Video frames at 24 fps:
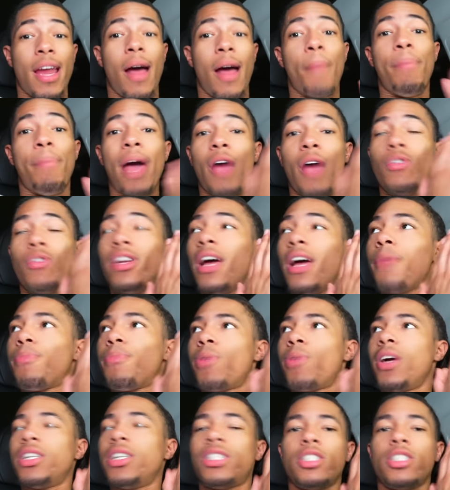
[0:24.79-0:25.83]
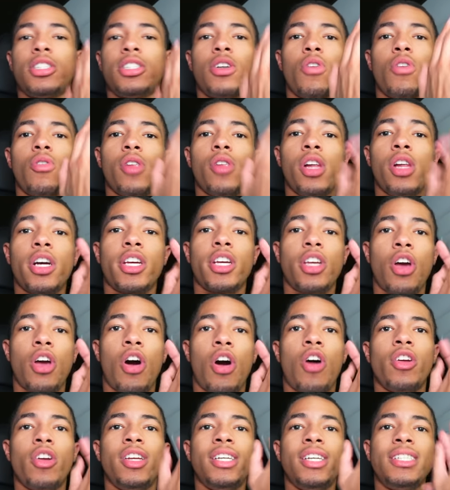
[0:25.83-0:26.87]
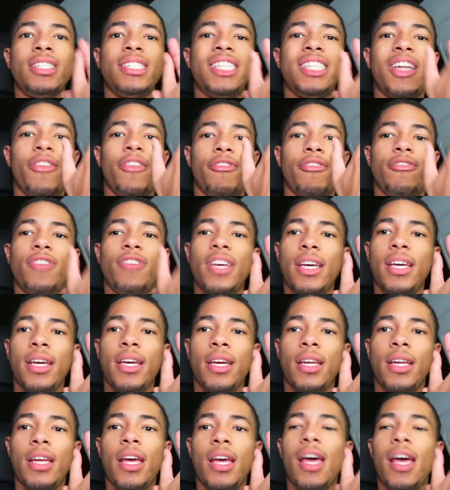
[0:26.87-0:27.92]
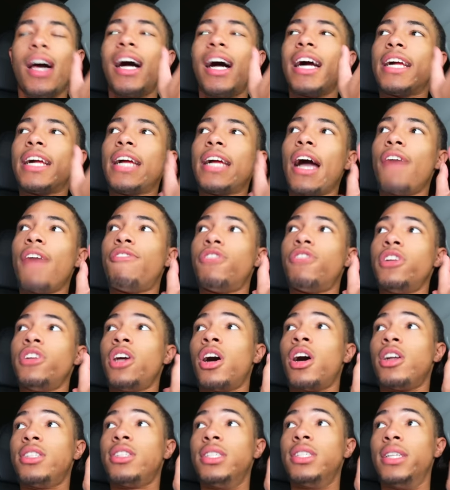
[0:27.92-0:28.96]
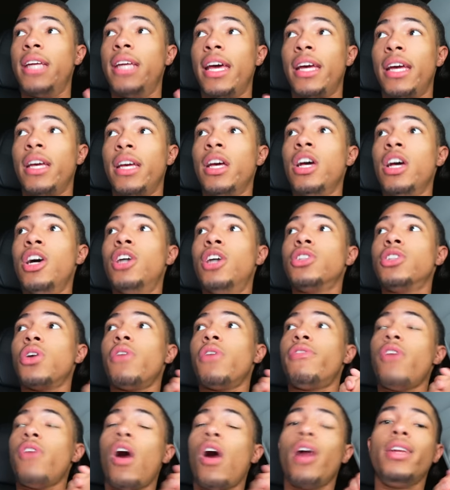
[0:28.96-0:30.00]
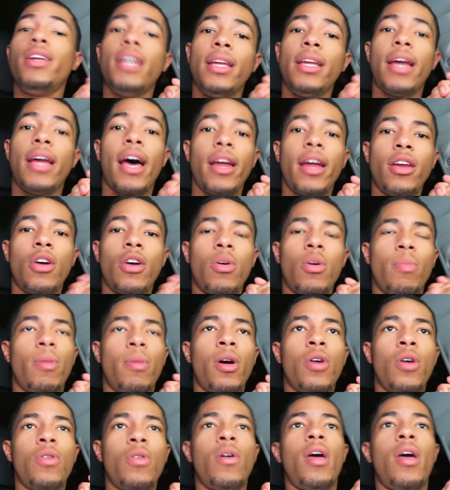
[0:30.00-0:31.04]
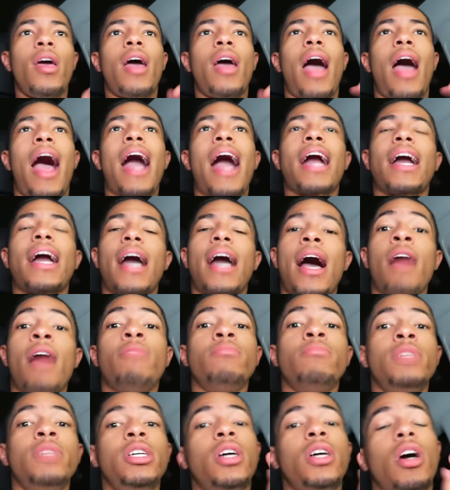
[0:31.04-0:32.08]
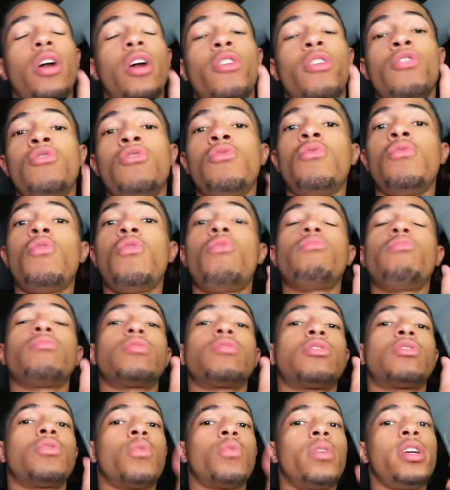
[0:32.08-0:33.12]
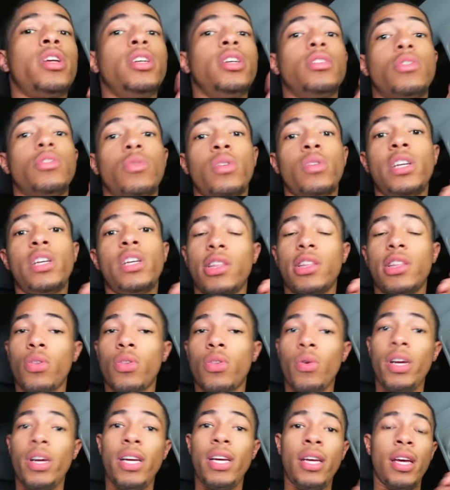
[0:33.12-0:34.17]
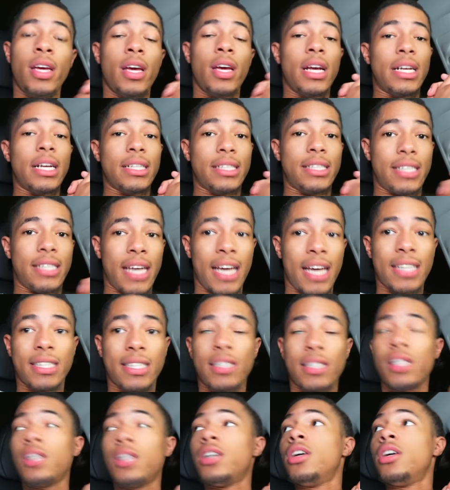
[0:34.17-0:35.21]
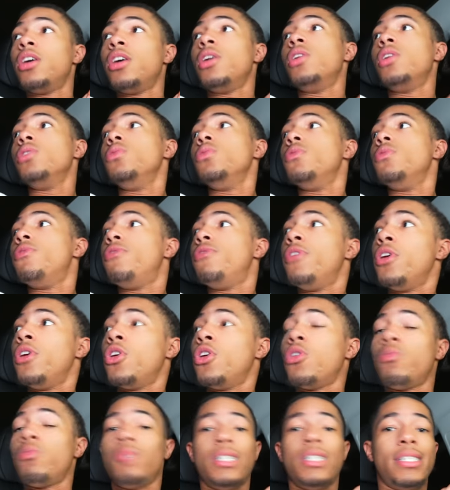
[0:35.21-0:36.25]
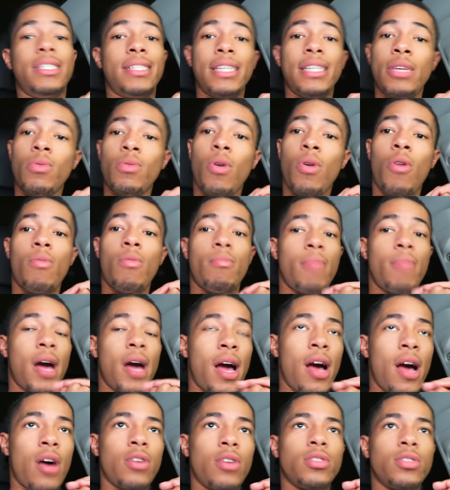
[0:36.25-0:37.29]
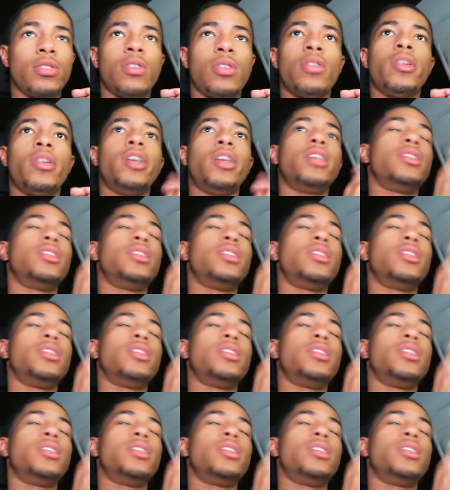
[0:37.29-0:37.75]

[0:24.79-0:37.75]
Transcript: I'm back with that pressure. So look, y'all, this the vid I got for y'all today. So if y'all did not know, bro, I caught me a new 2023 Tesla. You feel me? 0 miles on it.